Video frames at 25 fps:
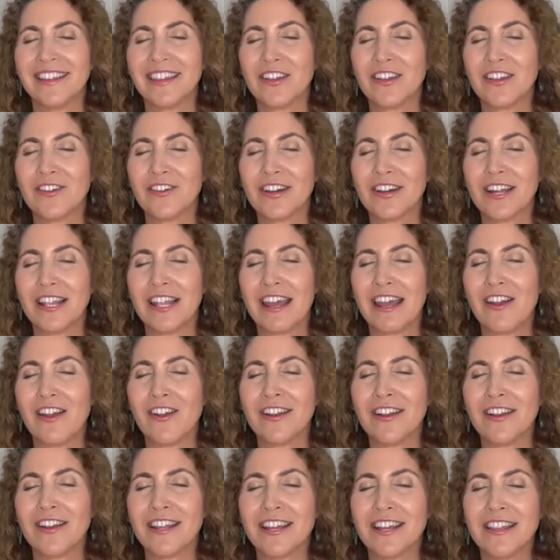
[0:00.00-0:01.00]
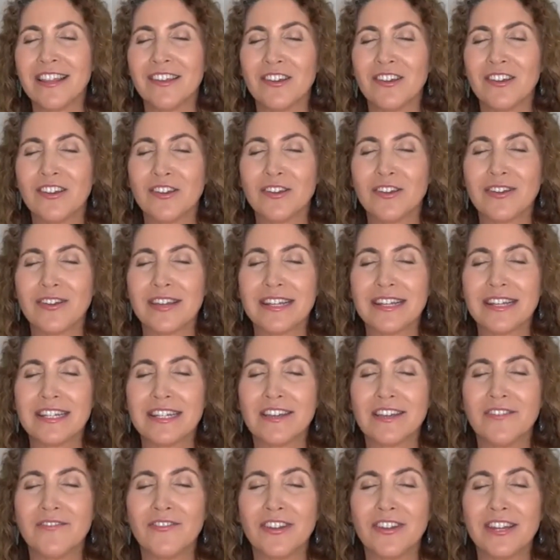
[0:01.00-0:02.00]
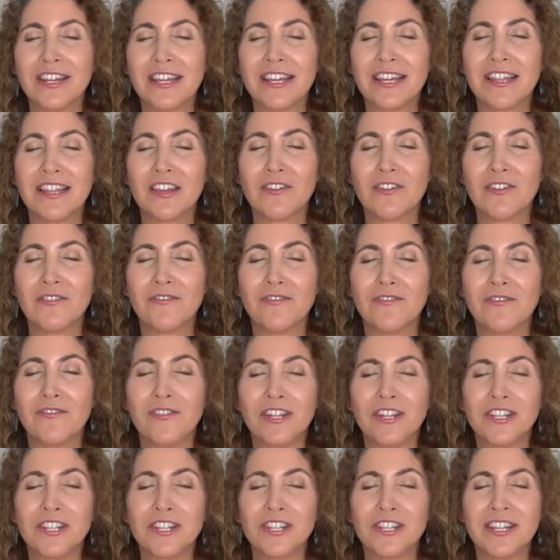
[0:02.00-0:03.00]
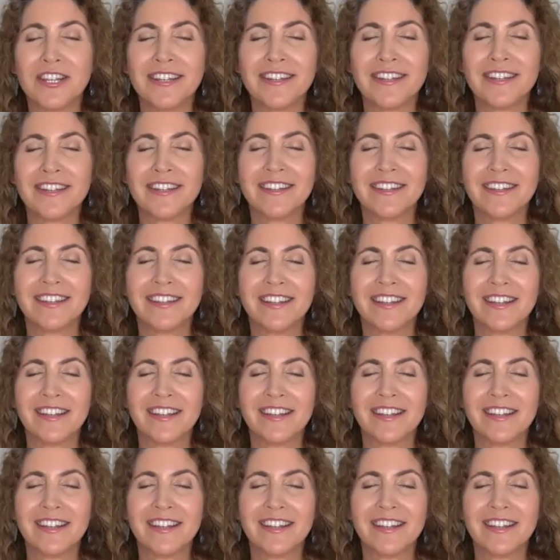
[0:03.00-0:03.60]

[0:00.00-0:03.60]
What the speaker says: their clarity, their creativity, their vision,